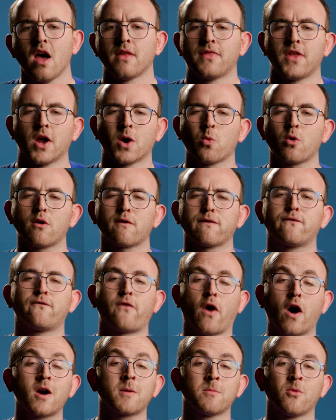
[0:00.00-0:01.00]
there were
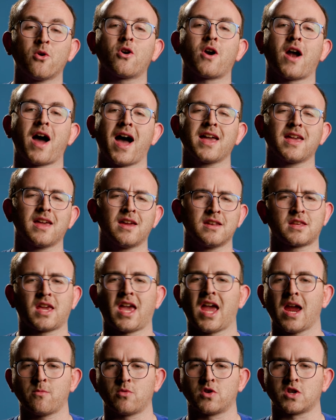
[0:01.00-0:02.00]
far more high-end
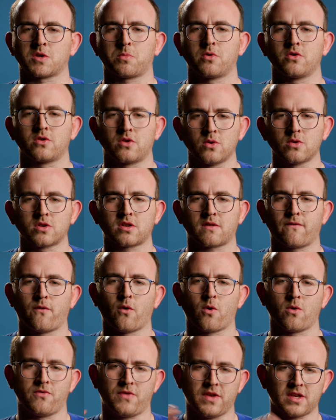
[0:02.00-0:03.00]
cameras produced
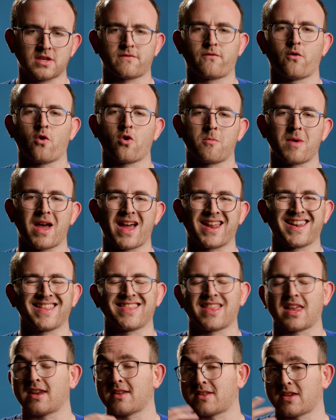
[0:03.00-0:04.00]
for this format
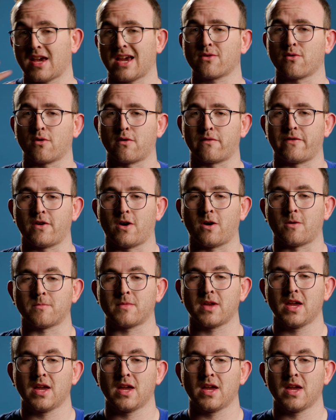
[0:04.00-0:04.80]
than integral film.